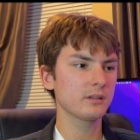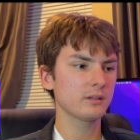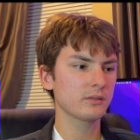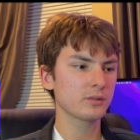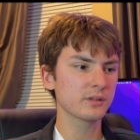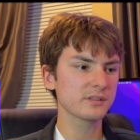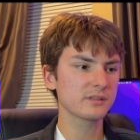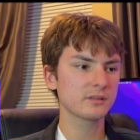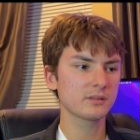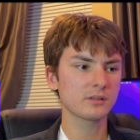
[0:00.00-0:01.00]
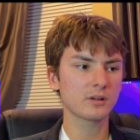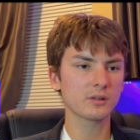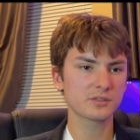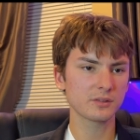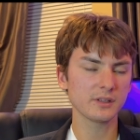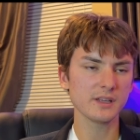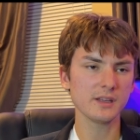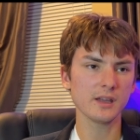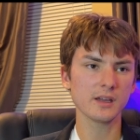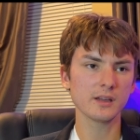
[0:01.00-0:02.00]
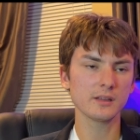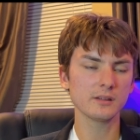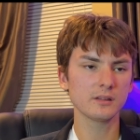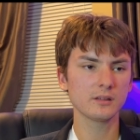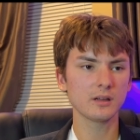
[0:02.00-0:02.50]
of course, culturally and